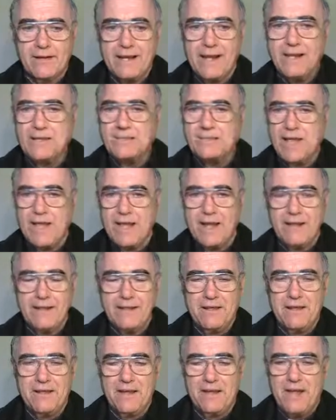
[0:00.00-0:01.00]
Let us
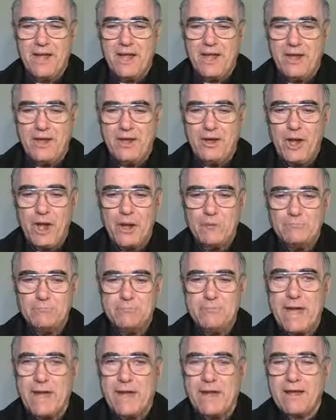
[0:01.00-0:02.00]
then
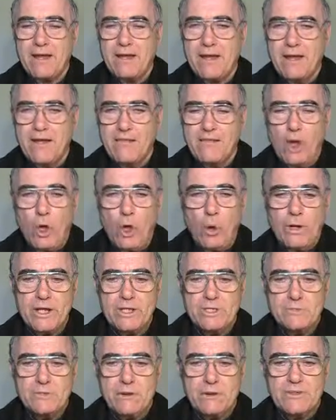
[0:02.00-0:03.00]
not make the
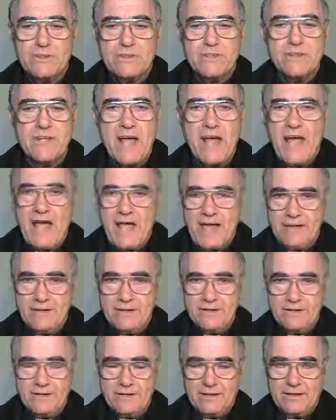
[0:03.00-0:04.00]
Holy Spirit sad
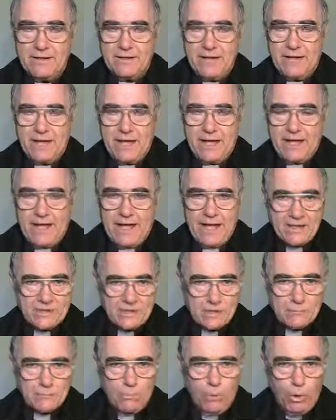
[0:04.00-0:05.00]

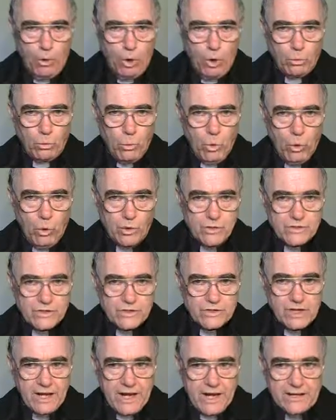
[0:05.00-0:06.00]
as St. Paul
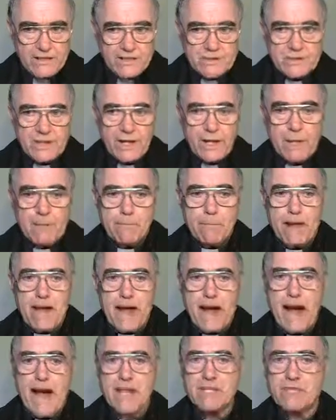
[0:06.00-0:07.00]
warns us against,
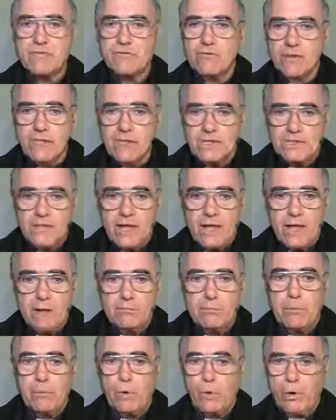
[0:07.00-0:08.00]
but ask for his
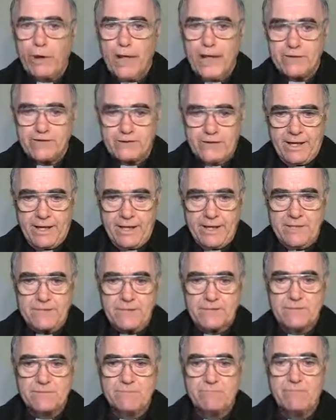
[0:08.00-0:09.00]
help all our
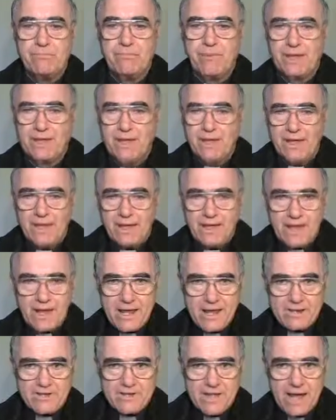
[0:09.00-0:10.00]
days.
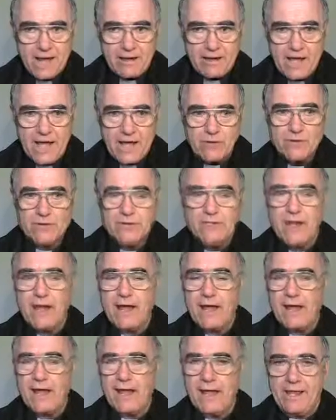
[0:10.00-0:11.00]
He is our
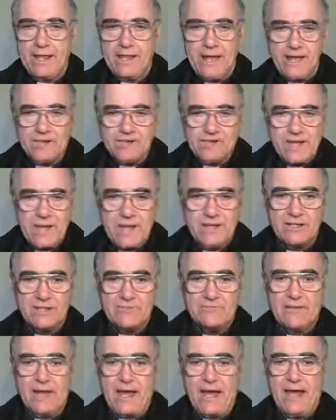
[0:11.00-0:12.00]
counselor and our
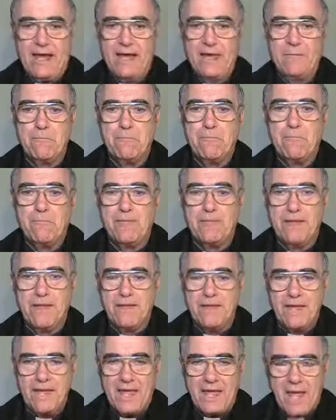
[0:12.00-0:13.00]
sanctifier.
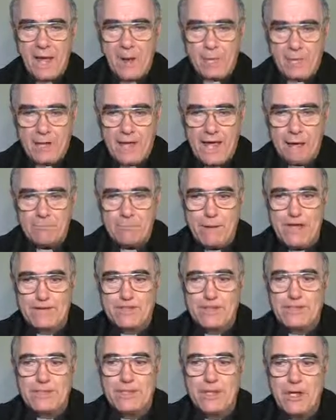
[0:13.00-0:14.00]
He will help
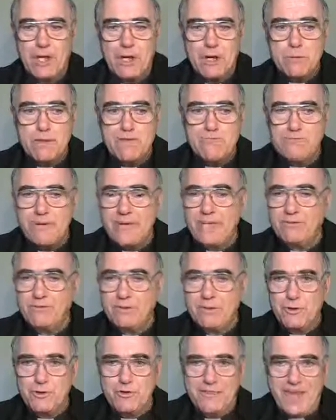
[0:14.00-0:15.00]
us to be
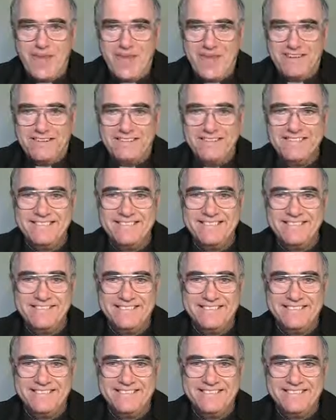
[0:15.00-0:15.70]
faithful to the end.